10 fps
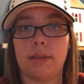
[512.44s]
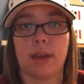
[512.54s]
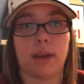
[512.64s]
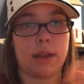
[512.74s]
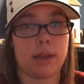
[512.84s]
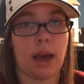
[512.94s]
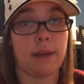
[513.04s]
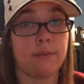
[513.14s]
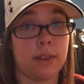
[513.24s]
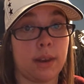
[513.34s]
like
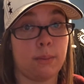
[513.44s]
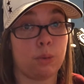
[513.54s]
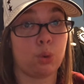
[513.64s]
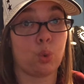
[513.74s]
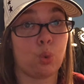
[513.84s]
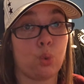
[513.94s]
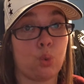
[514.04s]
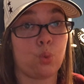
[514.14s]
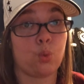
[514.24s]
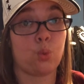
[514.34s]
I've seen them
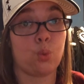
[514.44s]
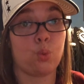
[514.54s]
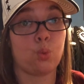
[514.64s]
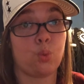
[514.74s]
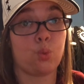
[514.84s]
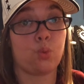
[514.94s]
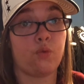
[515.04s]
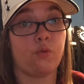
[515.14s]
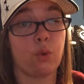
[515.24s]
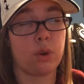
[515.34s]

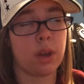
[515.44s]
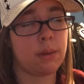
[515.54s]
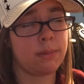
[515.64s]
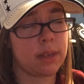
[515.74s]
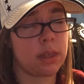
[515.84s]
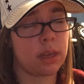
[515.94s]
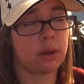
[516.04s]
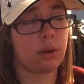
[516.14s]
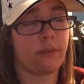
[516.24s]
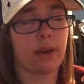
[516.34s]
tw- four times, I think,
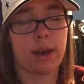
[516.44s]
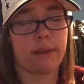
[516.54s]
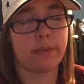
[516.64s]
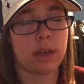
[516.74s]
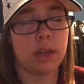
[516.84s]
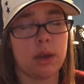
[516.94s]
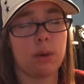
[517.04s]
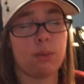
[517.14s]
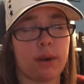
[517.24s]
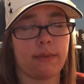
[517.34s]
or five,
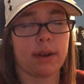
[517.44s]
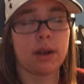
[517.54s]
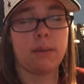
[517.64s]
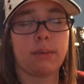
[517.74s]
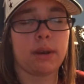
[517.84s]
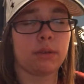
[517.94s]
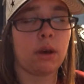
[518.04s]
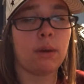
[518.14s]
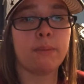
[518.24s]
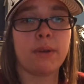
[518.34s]
whatever. But I
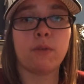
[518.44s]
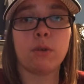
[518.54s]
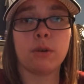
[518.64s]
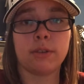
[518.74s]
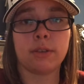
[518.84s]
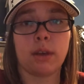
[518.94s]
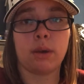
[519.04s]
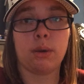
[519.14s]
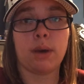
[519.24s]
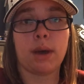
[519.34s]
saw them before, so
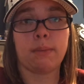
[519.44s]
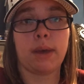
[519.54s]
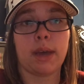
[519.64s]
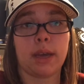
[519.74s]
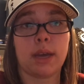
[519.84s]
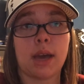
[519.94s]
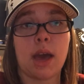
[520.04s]
I'm like,